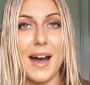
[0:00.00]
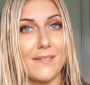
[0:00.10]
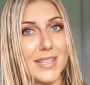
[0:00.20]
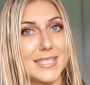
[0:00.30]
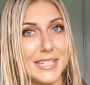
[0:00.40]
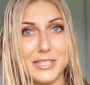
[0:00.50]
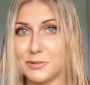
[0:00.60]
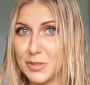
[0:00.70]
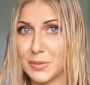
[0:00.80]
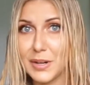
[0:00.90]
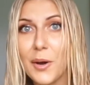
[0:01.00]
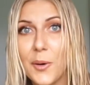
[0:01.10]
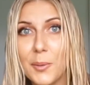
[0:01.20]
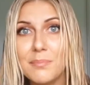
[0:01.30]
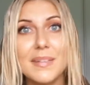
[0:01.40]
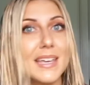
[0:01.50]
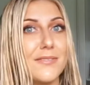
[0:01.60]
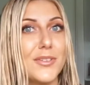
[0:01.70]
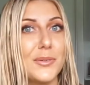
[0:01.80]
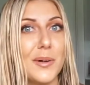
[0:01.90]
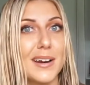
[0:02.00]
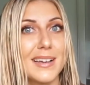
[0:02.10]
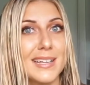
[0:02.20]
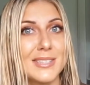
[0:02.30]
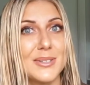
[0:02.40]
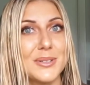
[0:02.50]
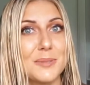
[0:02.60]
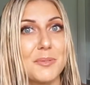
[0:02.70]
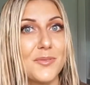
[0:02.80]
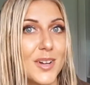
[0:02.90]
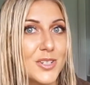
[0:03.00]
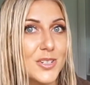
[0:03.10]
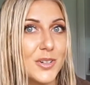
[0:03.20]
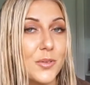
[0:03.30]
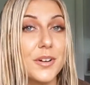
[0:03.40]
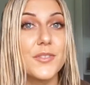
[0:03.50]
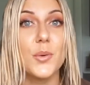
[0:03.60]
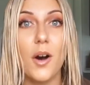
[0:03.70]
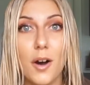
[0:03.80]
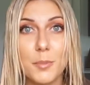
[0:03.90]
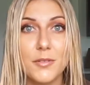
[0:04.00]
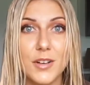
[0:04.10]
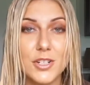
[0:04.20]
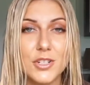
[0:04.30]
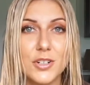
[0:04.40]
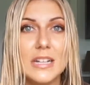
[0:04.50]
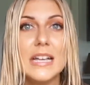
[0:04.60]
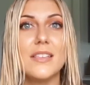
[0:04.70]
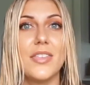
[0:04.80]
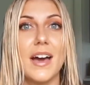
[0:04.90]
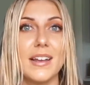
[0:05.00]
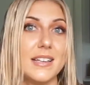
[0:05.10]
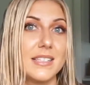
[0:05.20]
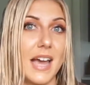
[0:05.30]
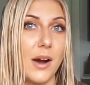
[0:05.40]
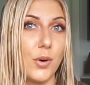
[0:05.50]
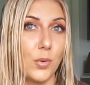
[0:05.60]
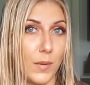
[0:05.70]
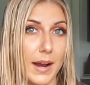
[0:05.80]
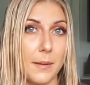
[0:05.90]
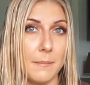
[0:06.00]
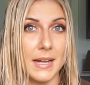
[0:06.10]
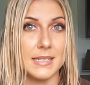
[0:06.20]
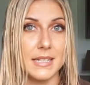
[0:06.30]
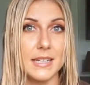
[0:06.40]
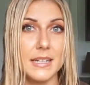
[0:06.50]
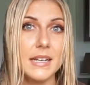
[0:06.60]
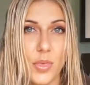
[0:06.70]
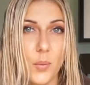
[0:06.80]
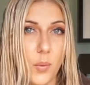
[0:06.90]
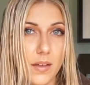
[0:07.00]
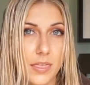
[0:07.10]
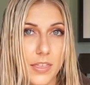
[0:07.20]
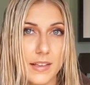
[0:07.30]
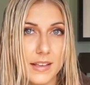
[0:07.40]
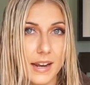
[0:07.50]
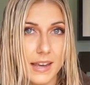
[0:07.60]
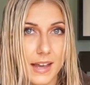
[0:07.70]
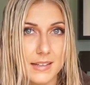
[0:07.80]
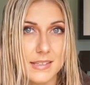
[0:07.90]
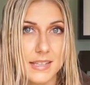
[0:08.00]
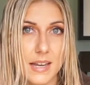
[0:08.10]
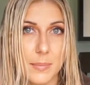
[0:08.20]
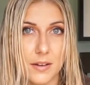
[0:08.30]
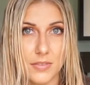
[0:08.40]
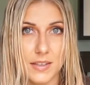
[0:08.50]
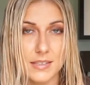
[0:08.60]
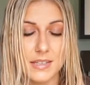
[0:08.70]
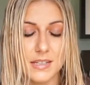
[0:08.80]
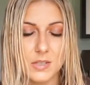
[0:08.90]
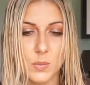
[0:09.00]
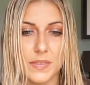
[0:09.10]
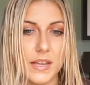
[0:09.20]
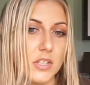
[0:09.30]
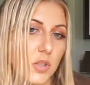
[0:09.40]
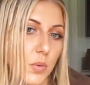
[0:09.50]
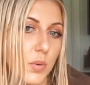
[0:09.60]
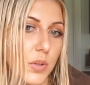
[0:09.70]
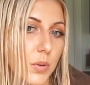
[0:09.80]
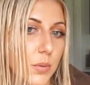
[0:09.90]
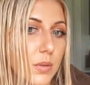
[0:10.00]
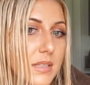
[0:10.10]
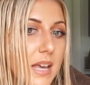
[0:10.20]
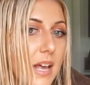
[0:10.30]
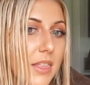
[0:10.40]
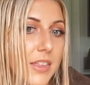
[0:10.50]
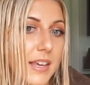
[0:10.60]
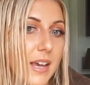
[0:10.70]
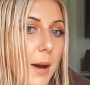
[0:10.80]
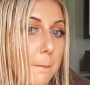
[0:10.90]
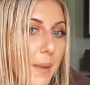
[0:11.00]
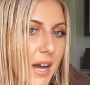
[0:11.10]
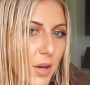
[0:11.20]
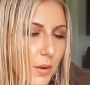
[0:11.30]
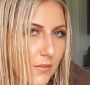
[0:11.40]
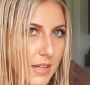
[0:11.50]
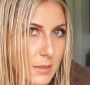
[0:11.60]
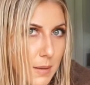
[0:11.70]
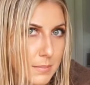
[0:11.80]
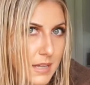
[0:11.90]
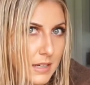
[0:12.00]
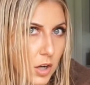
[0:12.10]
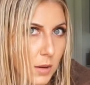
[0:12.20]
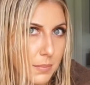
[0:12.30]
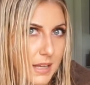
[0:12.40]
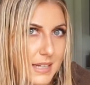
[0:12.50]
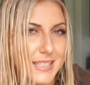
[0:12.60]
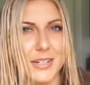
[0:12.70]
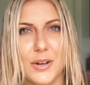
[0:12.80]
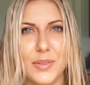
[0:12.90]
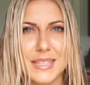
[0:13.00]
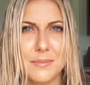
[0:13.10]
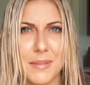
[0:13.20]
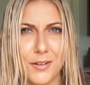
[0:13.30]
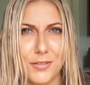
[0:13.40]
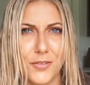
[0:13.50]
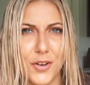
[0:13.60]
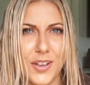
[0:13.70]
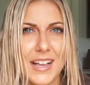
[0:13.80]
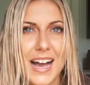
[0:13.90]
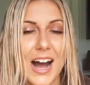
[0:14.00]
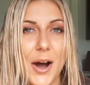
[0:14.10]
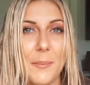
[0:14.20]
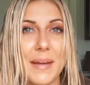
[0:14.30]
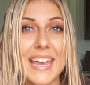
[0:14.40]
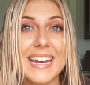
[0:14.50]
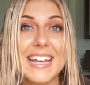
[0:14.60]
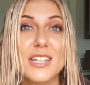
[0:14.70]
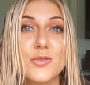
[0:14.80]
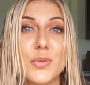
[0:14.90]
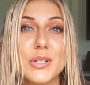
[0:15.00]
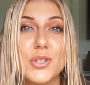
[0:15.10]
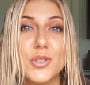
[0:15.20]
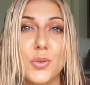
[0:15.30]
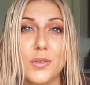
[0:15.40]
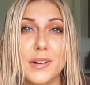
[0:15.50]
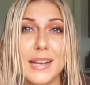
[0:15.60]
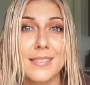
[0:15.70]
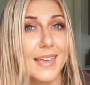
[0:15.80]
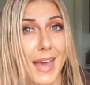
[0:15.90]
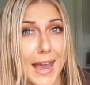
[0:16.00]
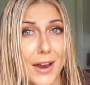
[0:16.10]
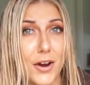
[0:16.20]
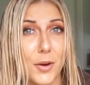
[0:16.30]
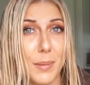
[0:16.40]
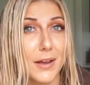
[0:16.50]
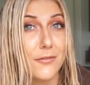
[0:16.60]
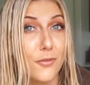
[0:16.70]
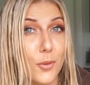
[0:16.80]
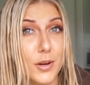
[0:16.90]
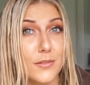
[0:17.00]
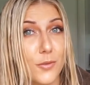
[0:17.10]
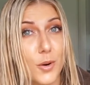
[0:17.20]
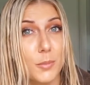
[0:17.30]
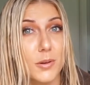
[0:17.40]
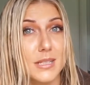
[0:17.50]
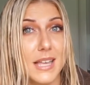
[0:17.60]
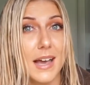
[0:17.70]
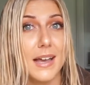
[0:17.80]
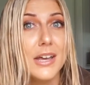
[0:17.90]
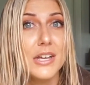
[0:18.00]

Obviously, don't do it at home. If you wanna consult a professional or if you are a professional, that is our recommended. The one thing that I can say about this is when they do use the Bio Advanced Peptide Complex, I know that's a mouthful, um, it is restoring the hair by 44%.